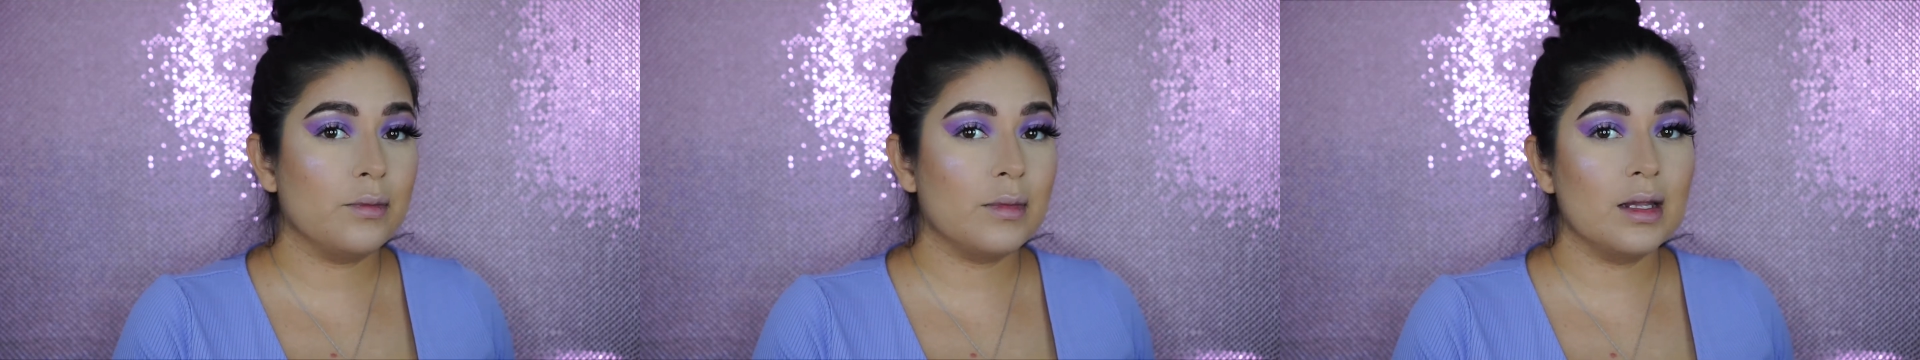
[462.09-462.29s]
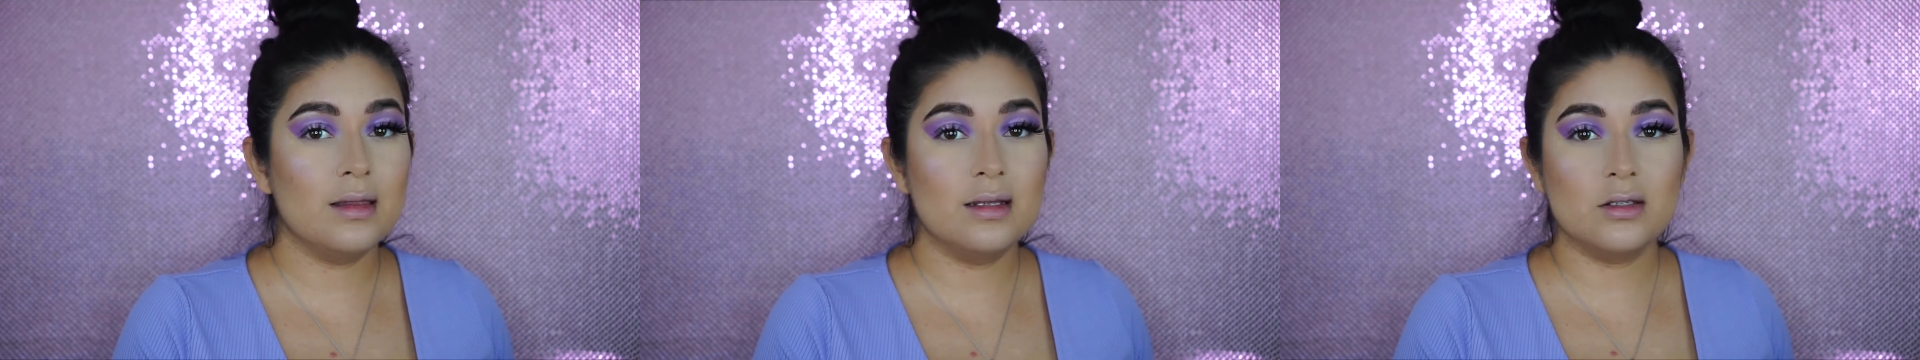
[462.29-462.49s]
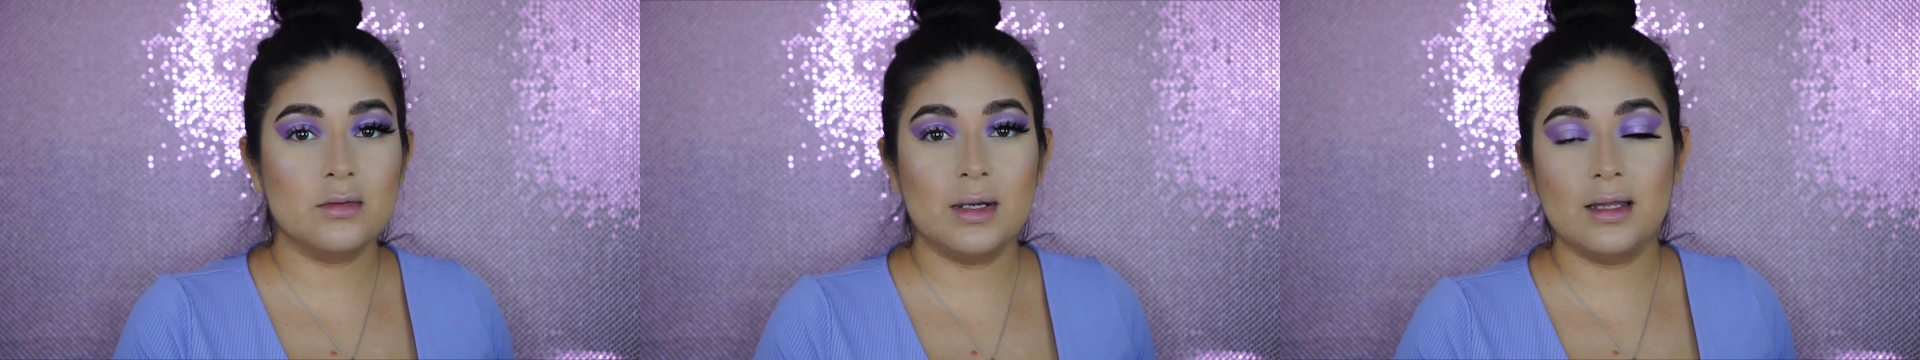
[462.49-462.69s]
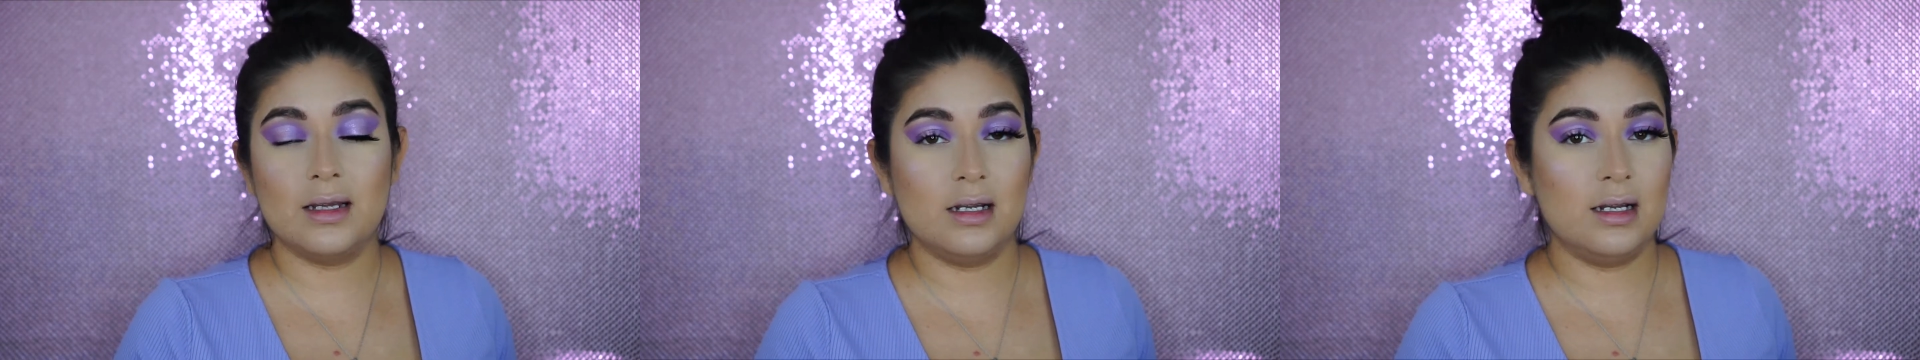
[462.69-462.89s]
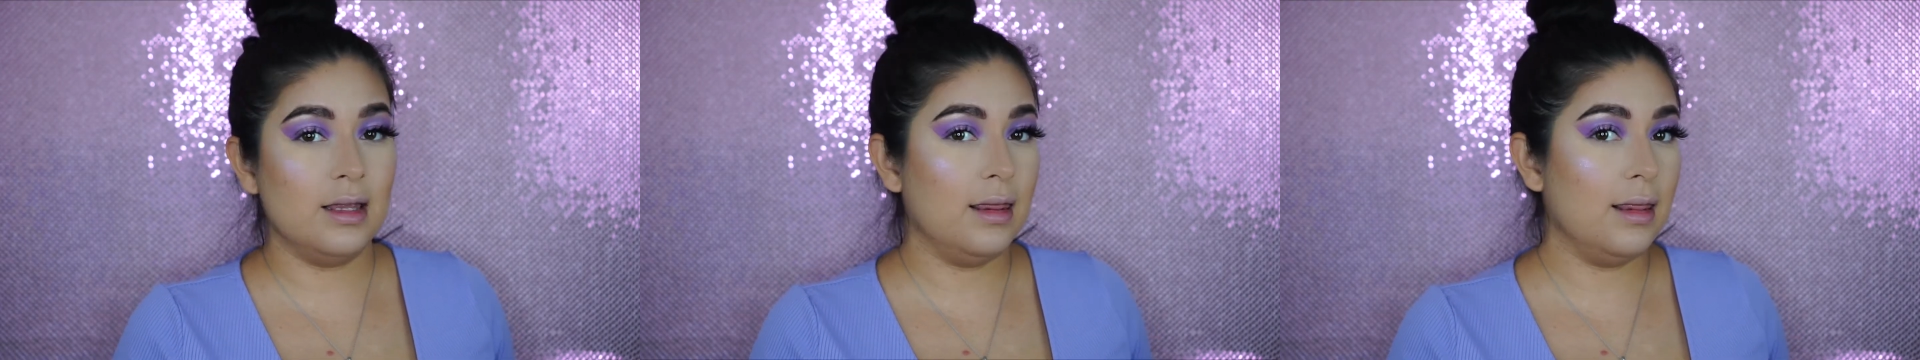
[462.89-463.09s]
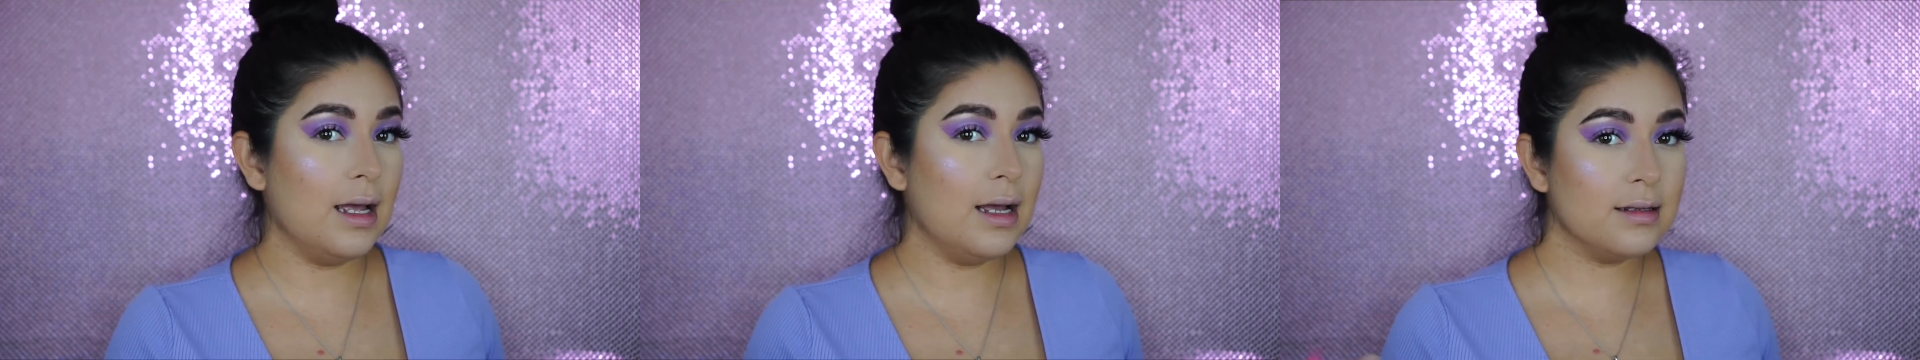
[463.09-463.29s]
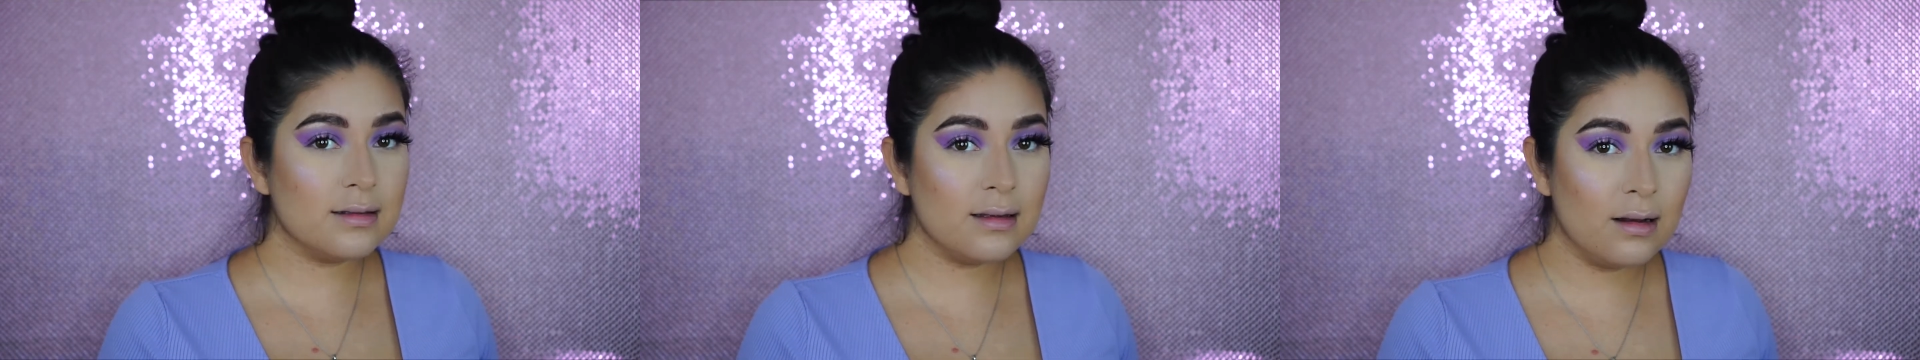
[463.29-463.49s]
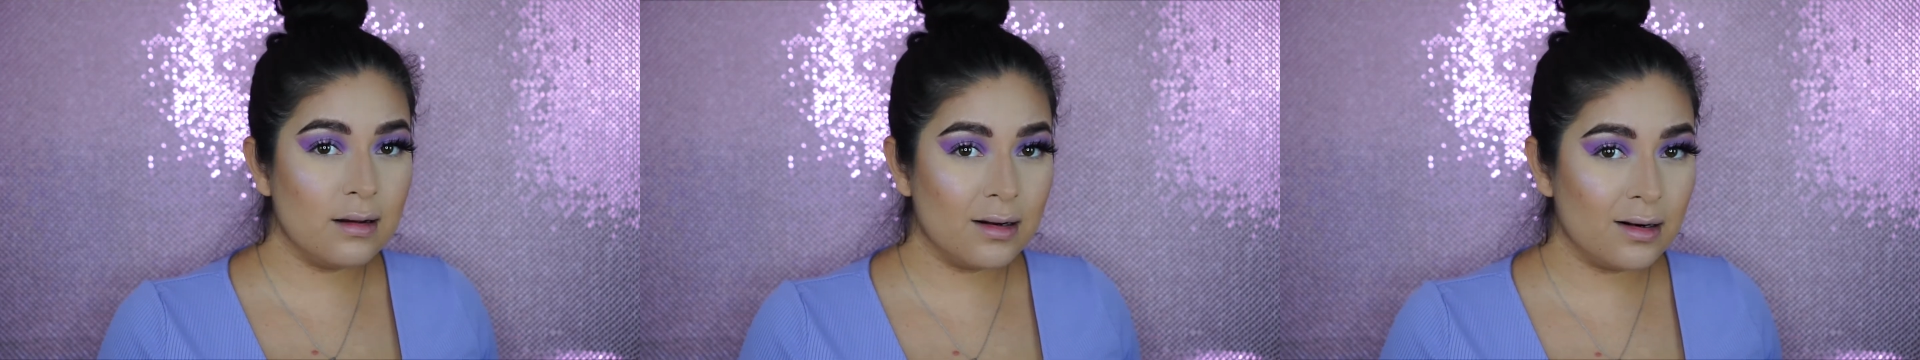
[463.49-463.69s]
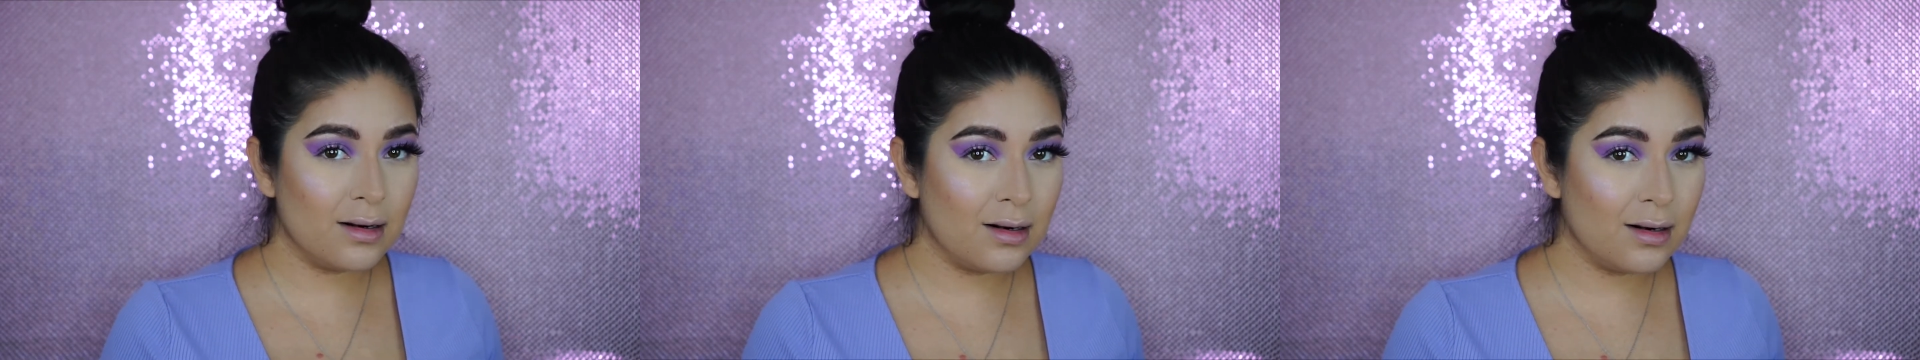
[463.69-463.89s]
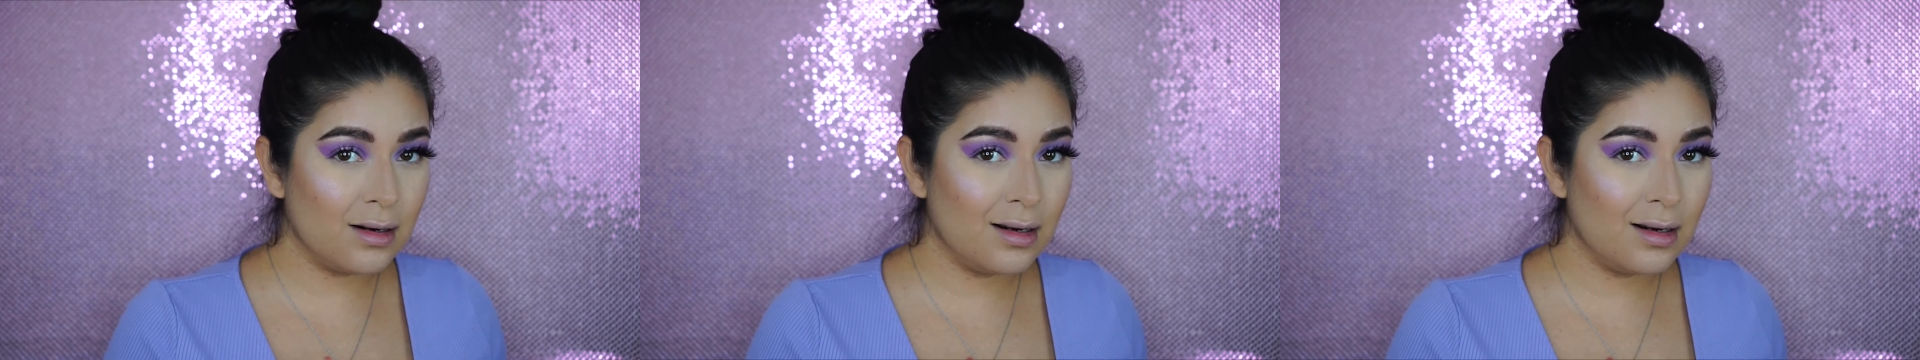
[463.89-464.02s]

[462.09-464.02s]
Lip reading: And this way they last longer,